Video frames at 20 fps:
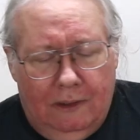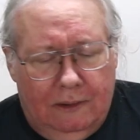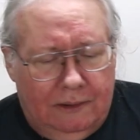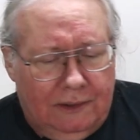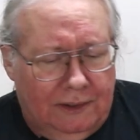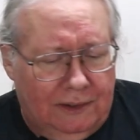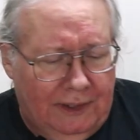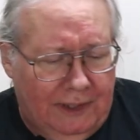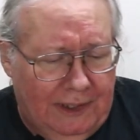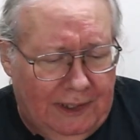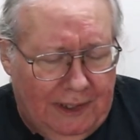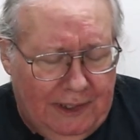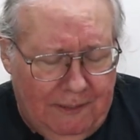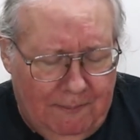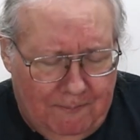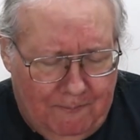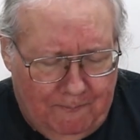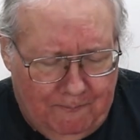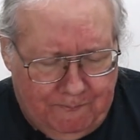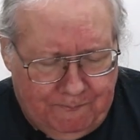
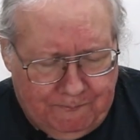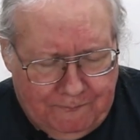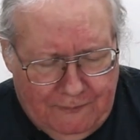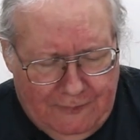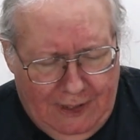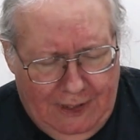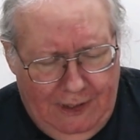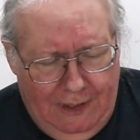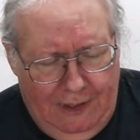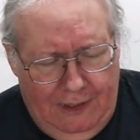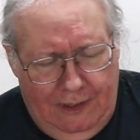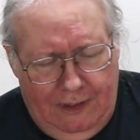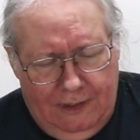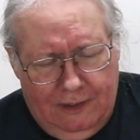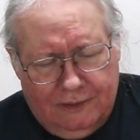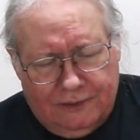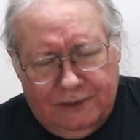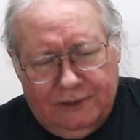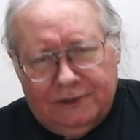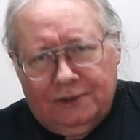today
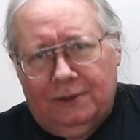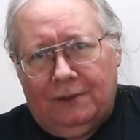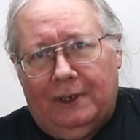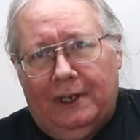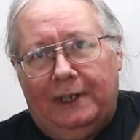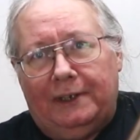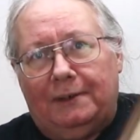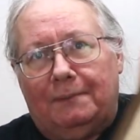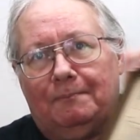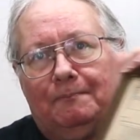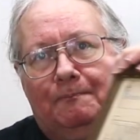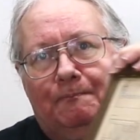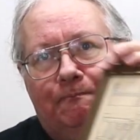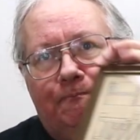is this little item.